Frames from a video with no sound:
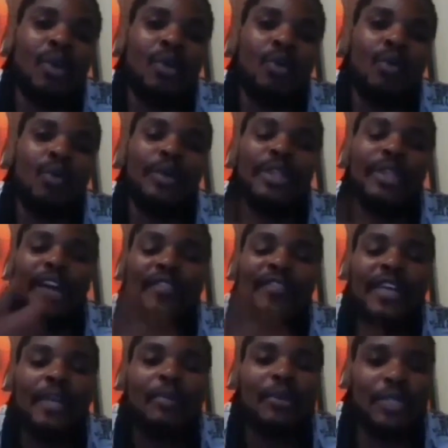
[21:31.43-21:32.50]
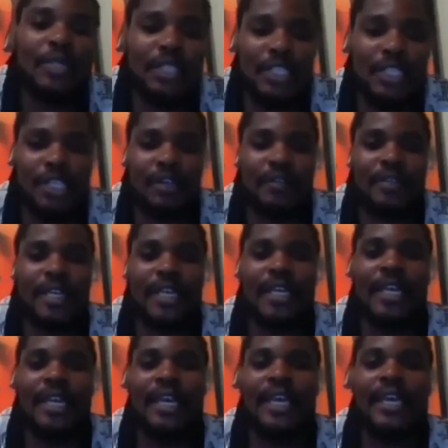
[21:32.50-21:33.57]
with the African position of saying
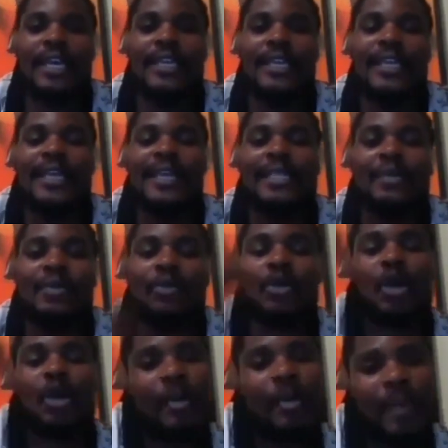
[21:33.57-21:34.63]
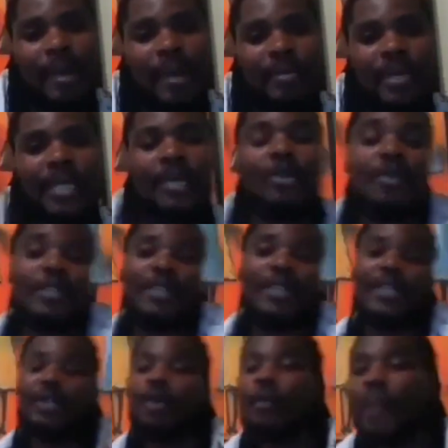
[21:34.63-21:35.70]
inyathi ibuzwa kwabaphambili, because there
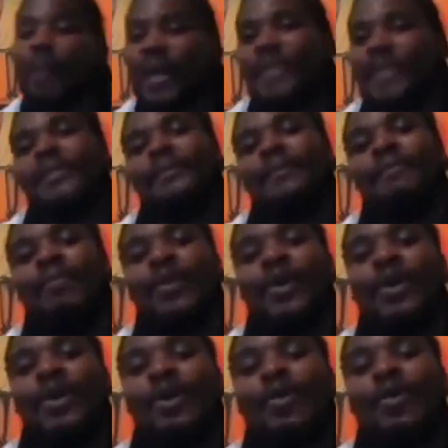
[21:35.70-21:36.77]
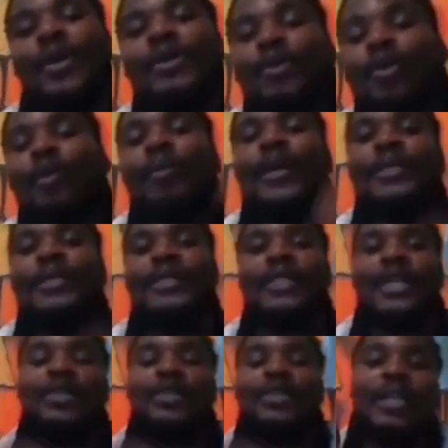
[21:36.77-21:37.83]
is no past. What you call past is
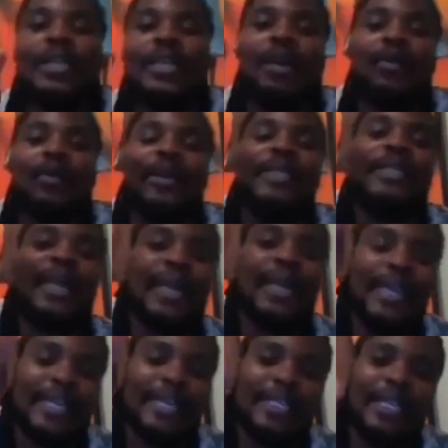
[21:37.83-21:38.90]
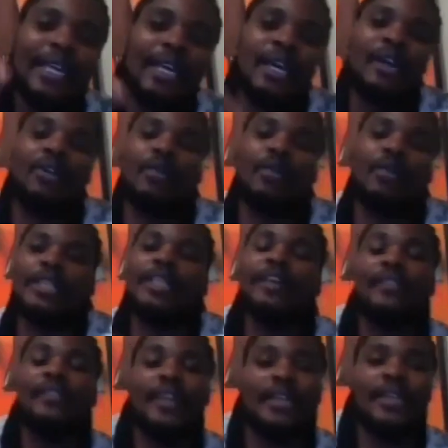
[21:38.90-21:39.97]
actually what is ahead. Because in the
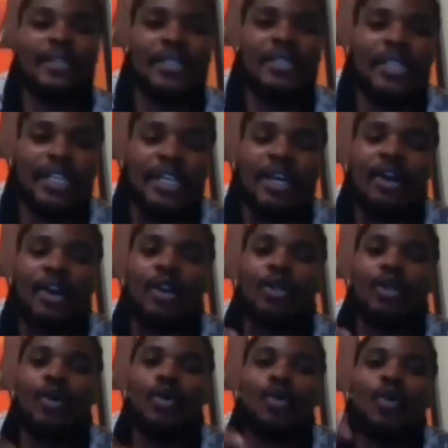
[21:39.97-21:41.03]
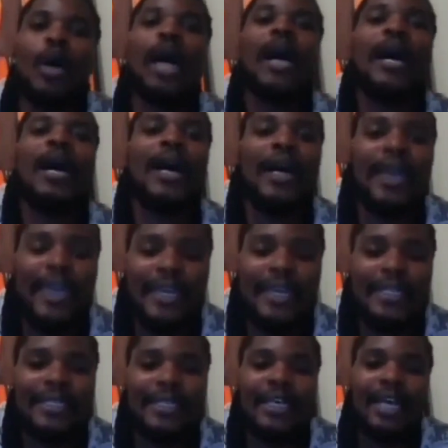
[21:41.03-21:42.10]
African tradition, those who are ahead,
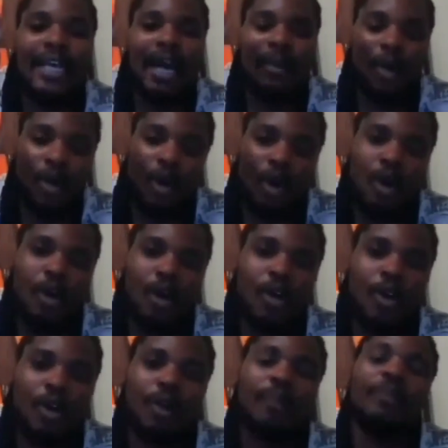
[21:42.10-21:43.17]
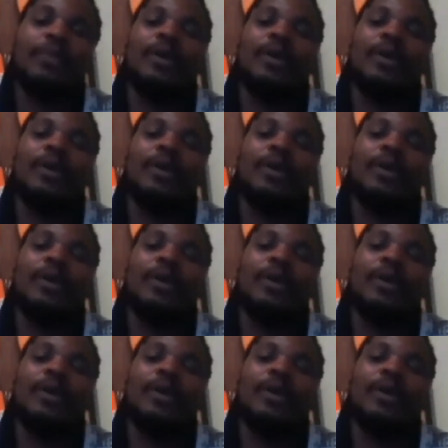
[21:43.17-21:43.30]
abokhokho,